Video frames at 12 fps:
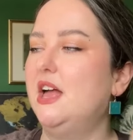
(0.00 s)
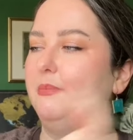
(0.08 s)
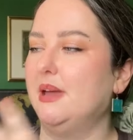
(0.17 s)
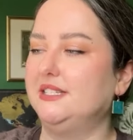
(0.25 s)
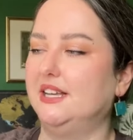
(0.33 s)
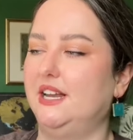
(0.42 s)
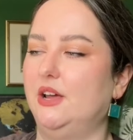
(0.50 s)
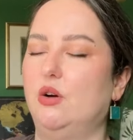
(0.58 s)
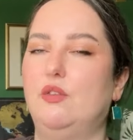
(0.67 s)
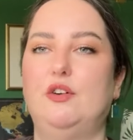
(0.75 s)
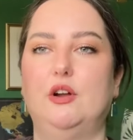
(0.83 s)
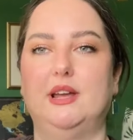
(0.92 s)
Basically,
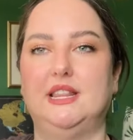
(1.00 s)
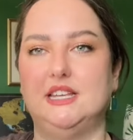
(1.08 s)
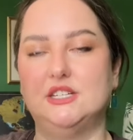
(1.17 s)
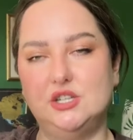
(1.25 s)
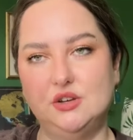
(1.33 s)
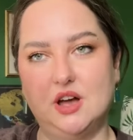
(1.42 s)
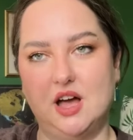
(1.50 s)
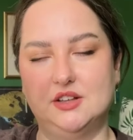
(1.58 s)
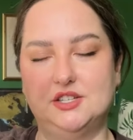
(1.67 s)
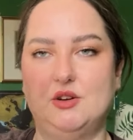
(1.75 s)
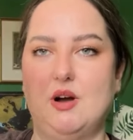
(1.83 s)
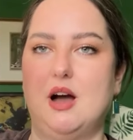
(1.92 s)
all following these two
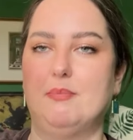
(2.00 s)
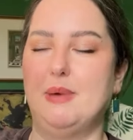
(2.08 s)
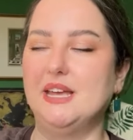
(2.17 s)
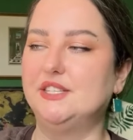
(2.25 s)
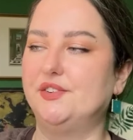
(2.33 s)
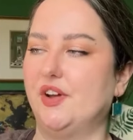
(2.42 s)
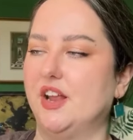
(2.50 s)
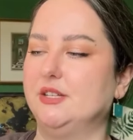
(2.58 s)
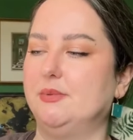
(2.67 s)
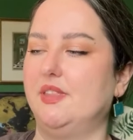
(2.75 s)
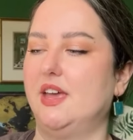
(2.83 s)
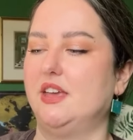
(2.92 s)
girls who are best friends
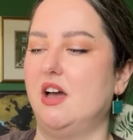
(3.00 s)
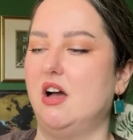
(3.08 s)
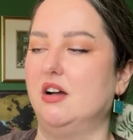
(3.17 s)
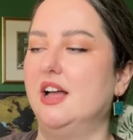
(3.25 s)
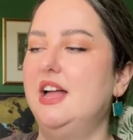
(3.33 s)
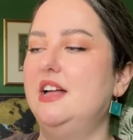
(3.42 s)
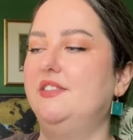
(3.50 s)
when they're young.